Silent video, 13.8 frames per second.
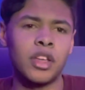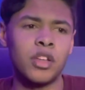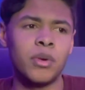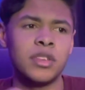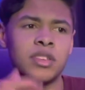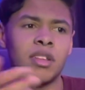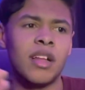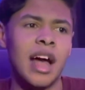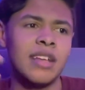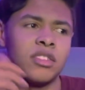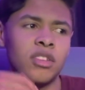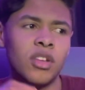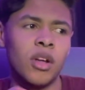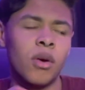You know, he still
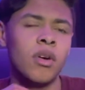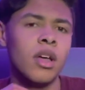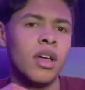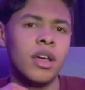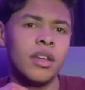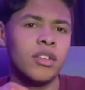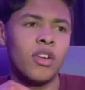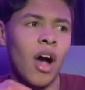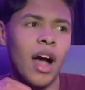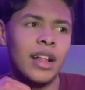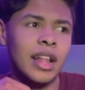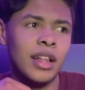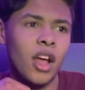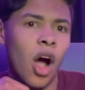hasn't, you know,
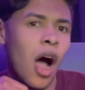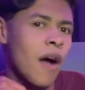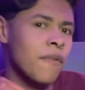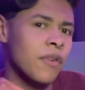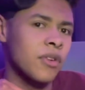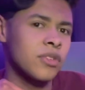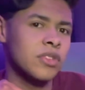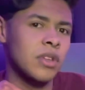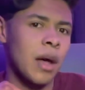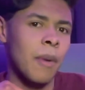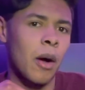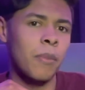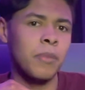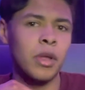gotten any offers
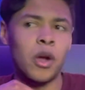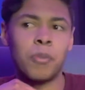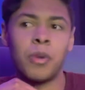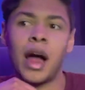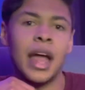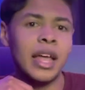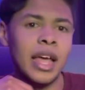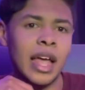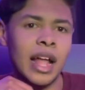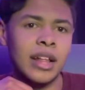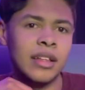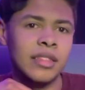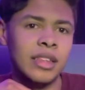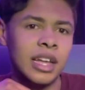about, you know, playing
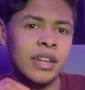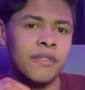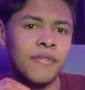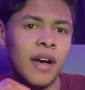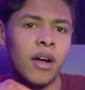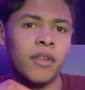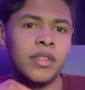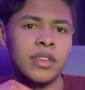again in the N F L.